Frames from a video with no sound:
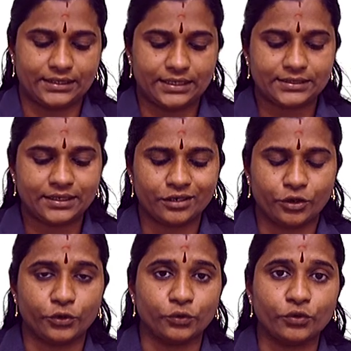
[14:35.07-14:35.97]
It is
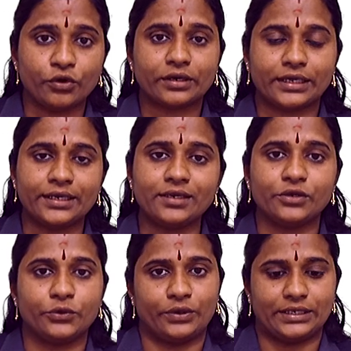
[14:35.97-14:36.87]
in New York in
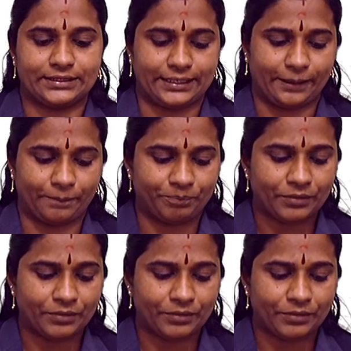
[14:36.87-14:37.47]
USA.